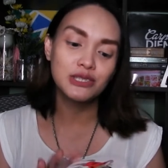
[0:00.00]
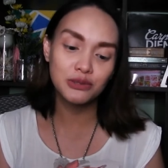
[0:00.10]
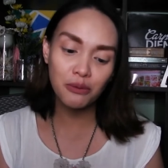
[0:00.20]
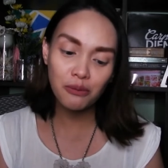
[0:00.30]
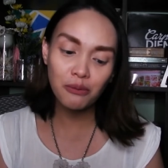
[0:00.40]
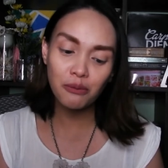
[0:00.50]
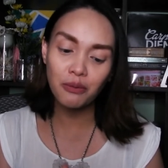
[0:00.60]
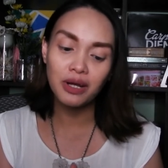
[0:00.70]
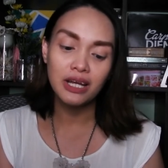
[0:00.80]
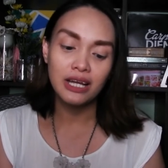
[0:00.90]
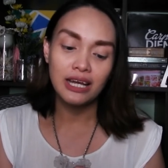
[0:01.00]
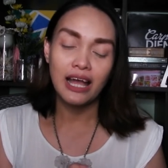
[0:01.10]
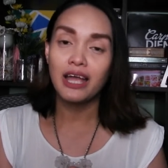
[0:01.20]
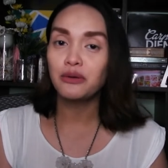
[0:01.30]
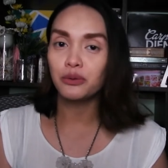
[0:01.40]
So,
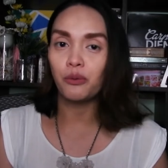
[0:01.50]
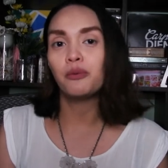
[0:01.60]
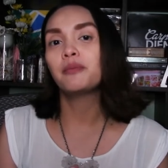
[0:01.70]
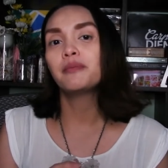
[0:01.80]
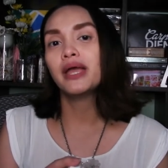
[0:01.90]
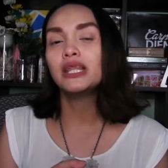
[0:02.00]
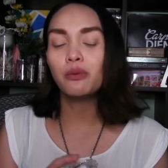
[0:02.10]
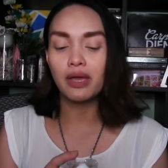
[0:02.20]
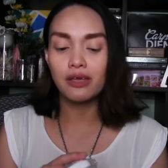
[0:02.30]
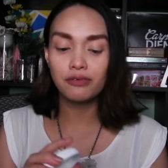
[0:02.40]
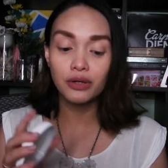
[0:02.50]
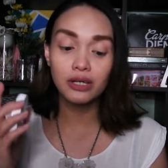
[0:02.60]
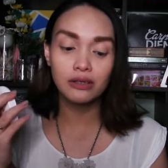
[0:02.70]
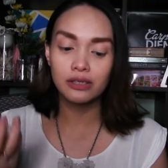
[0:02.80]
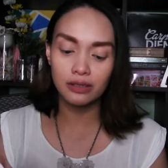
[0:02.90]
I don't know. Anyway, if
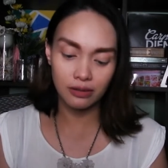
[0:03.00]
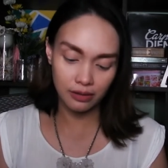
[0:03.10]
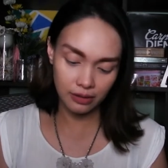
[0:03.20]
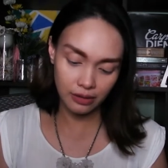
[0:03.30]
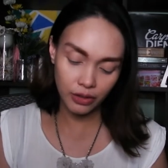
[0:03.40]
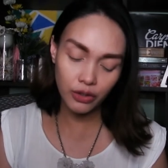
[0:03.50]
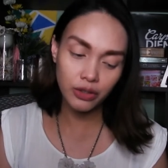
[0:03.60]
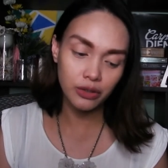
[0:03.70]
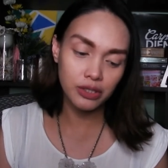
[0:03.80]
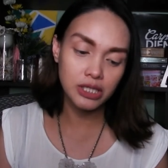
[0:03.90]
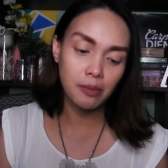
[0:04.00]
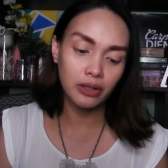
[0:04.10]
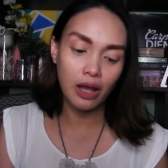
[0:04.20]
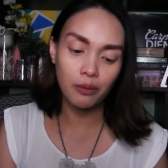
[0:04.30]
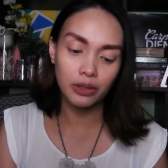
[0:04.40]
you're curious
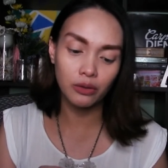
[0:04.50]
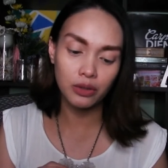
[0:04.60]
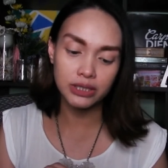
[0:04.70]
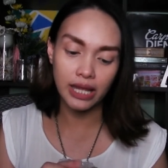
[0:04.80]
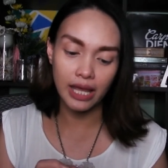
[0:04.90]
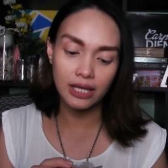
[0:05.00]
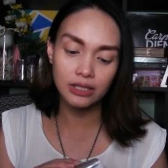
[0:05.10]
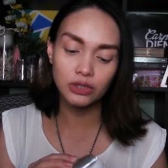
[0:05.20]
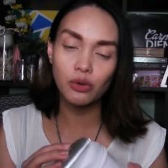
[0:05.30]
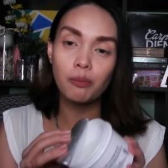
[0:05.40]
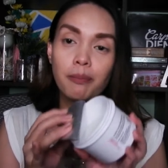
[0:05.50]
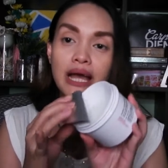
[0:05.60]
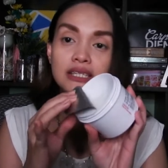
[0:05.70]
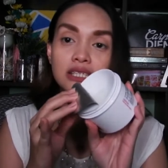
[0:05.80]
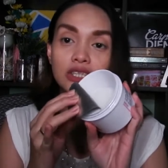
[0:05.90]
about how it looks like, so
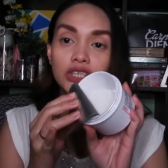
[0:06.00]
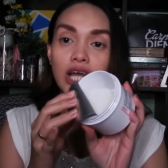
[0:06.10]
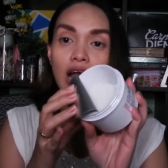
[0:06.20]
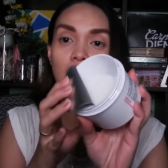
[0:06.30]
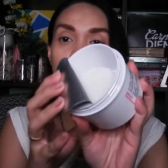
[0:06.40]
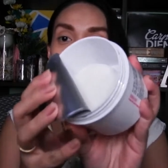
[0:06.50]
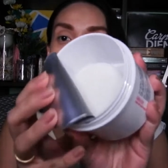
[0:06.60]
pads siya.